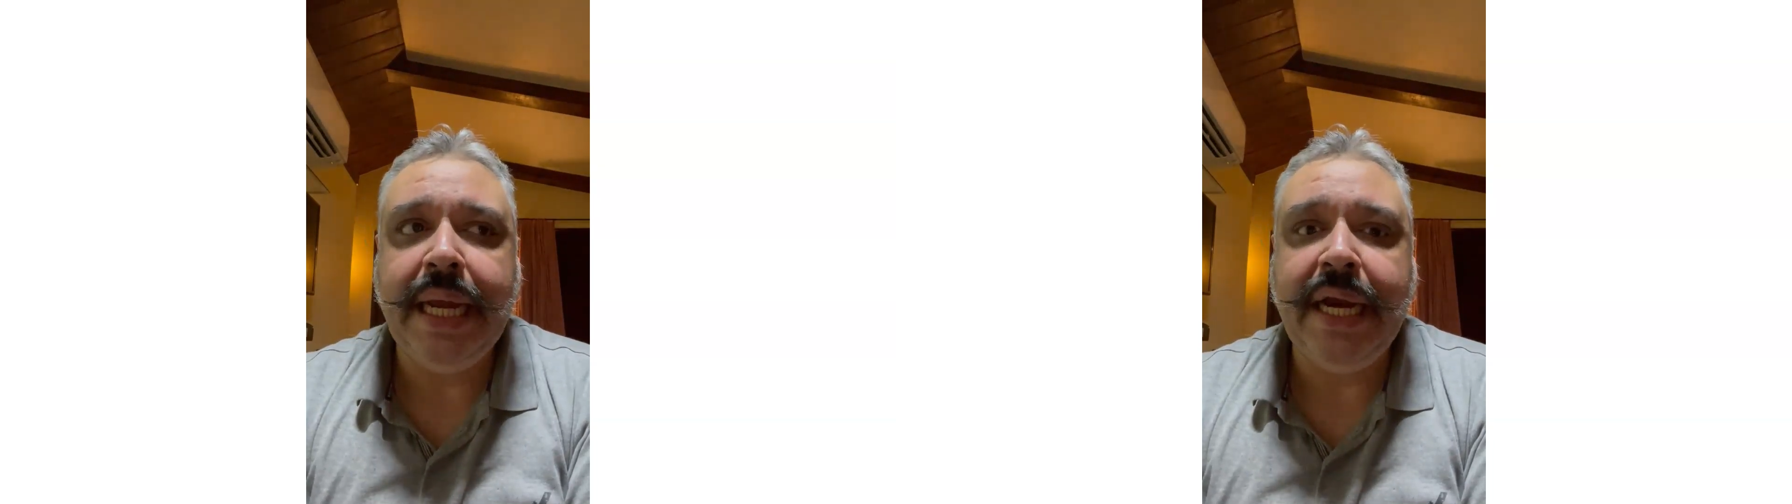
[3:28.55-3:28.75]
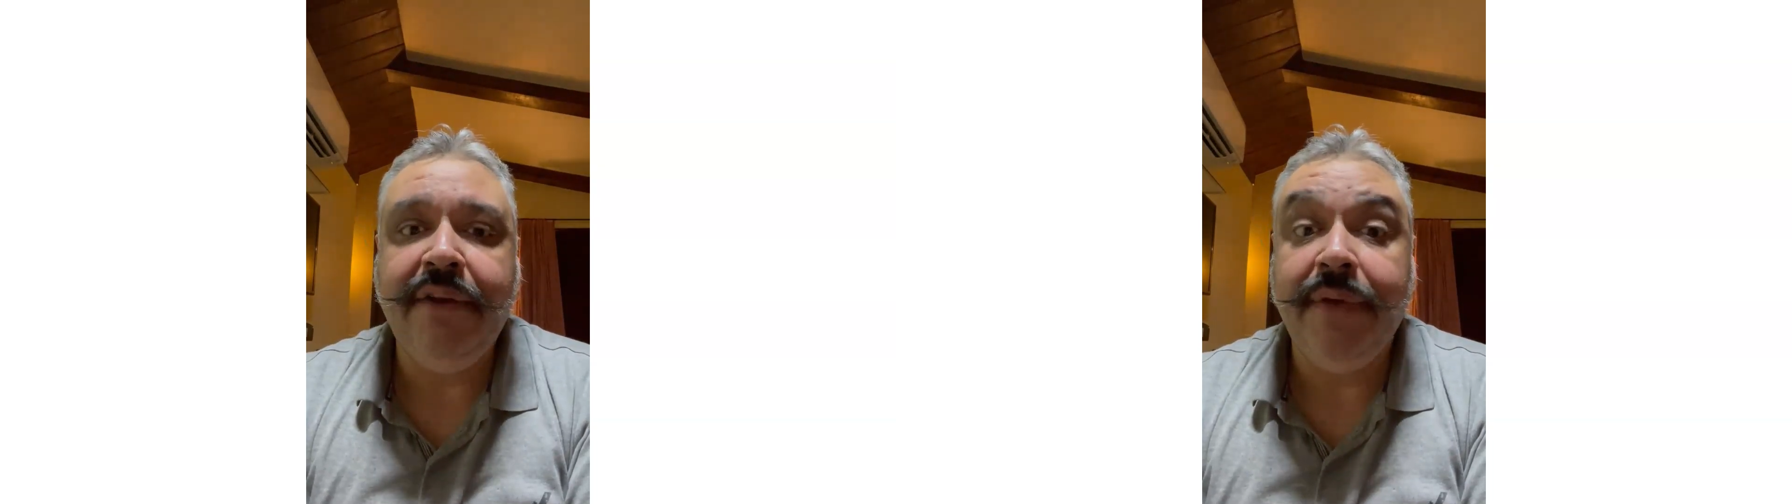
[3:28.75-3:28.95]

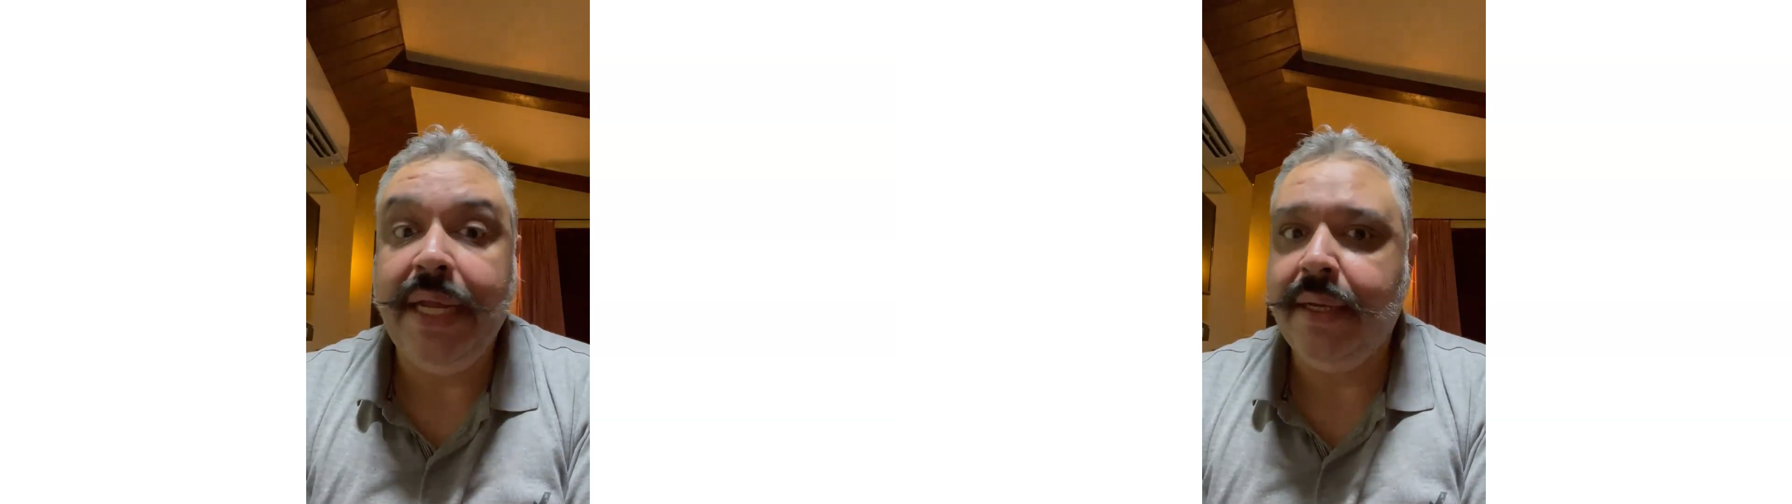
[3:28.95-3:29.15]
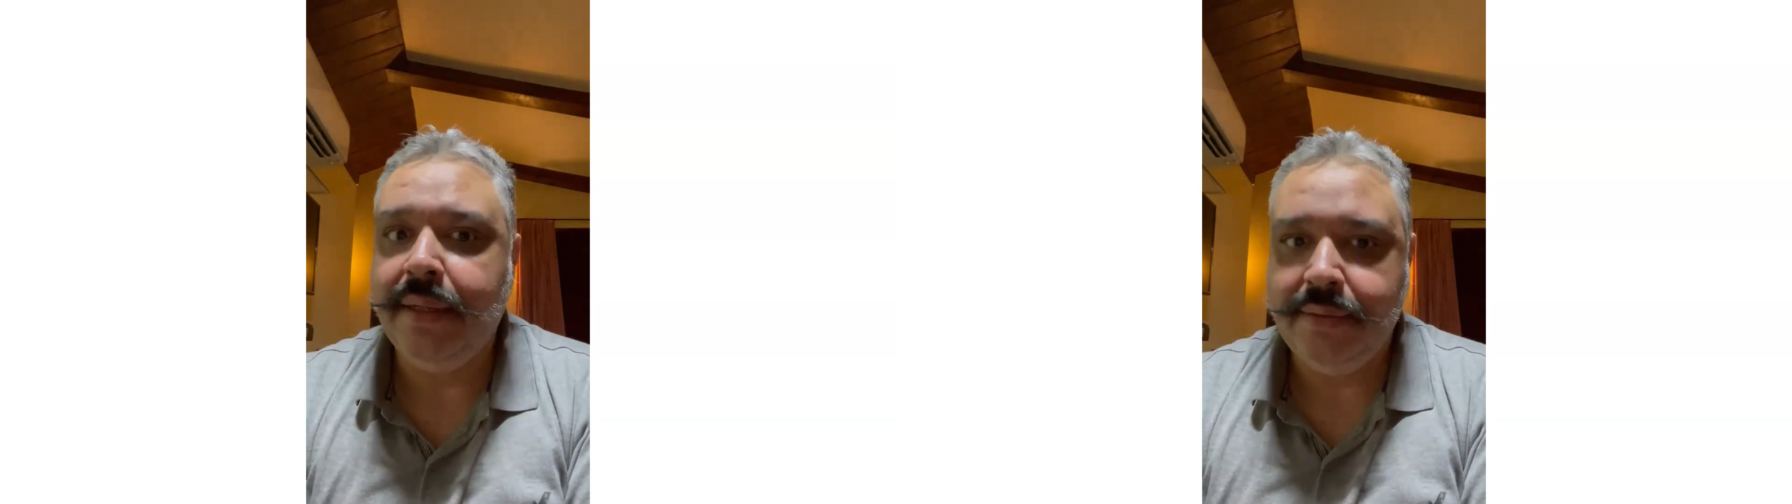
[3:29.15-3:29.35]
and
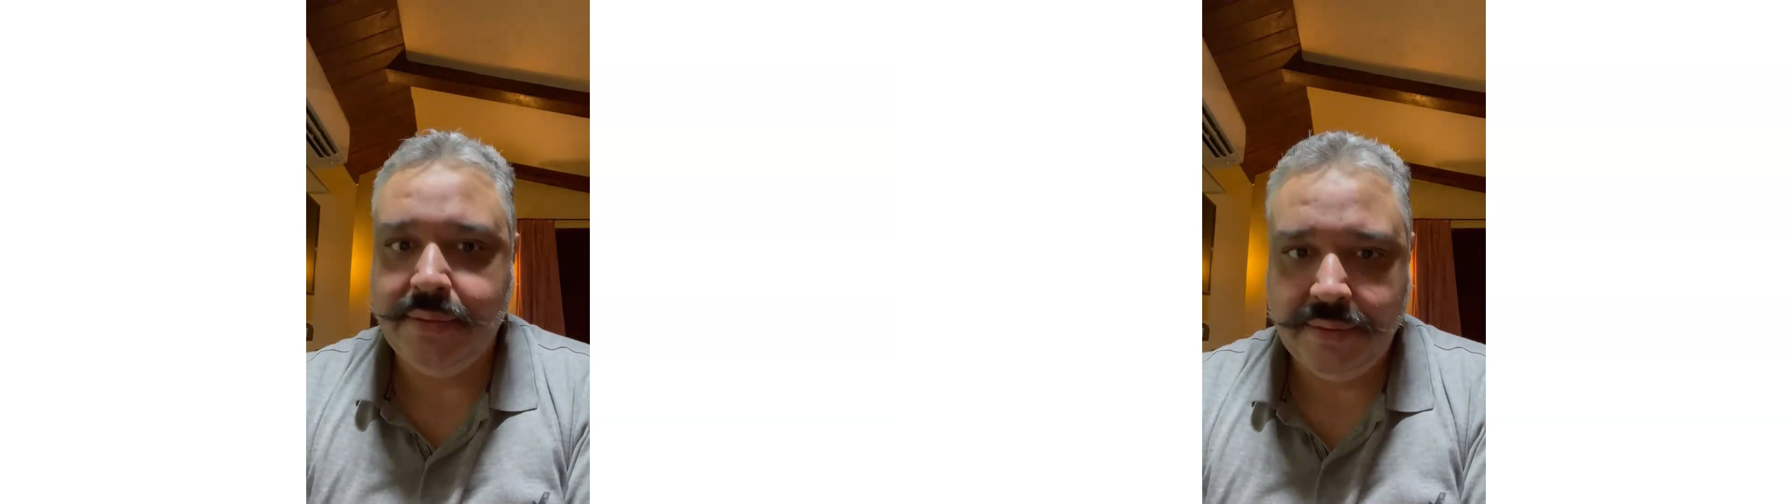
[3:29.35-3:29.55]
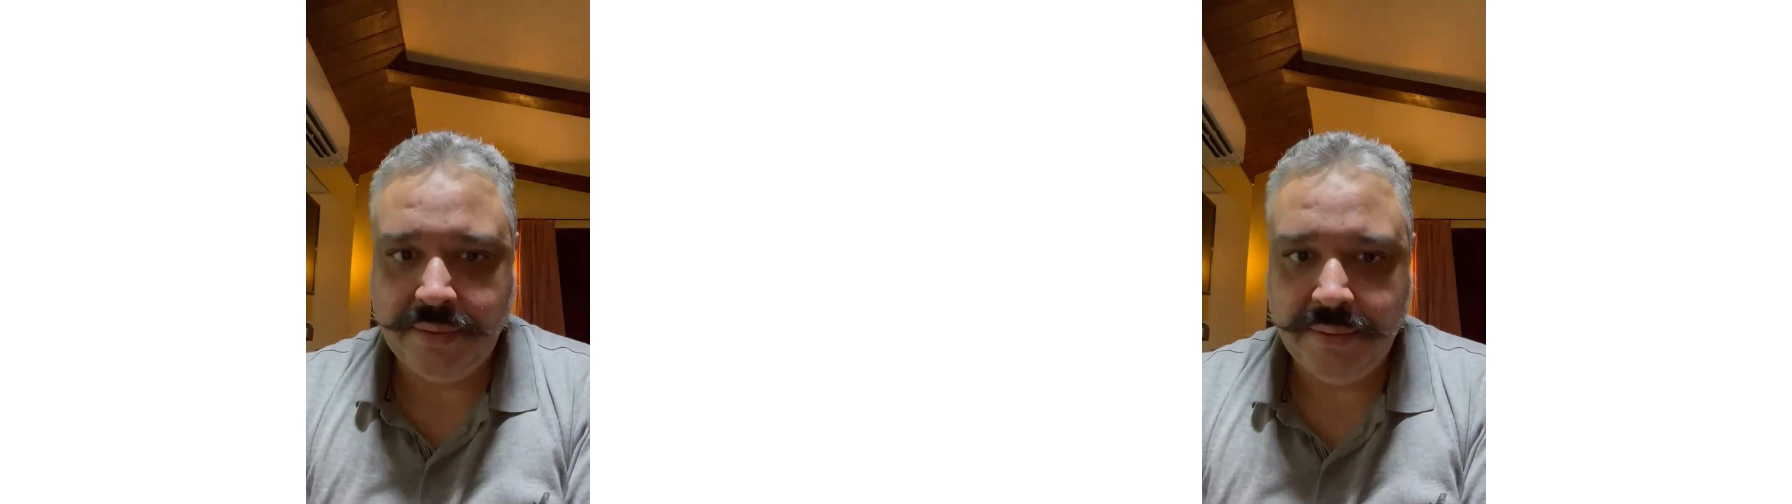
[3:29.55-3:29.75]

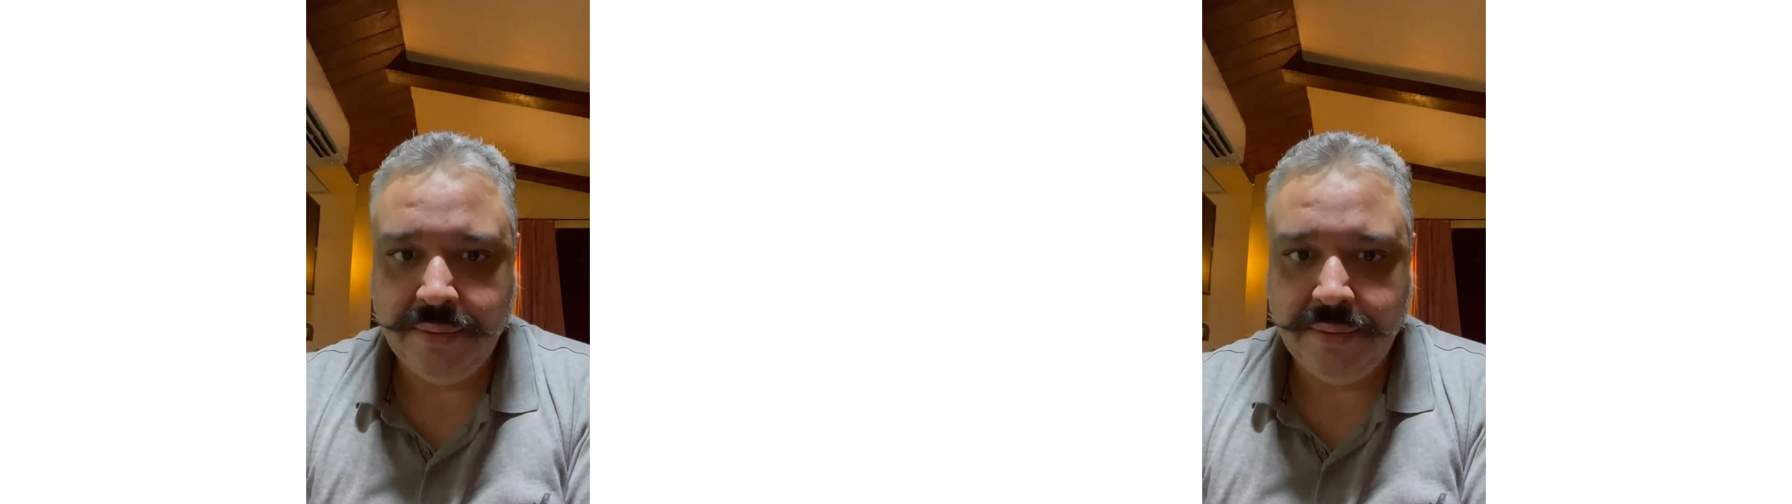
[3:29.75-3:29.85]
vehicles.